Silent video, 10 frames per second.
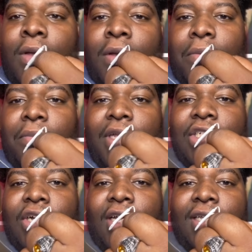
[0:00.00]
Me trying
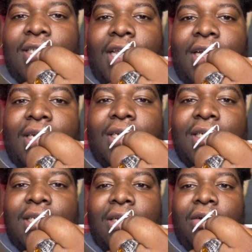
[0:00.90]
to take a good
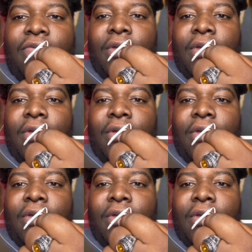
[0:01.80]
selfie.